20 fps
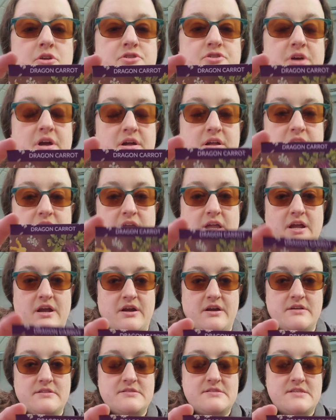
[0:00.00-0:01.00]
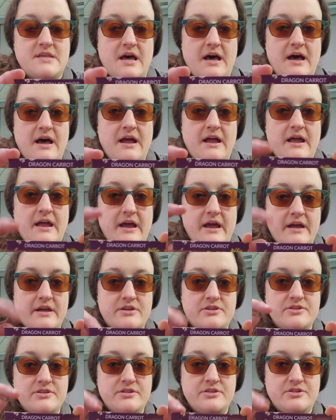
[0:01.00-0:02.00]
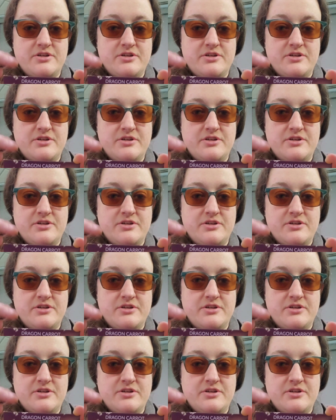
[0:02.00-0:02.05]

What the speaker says: Dragon carrots. I actually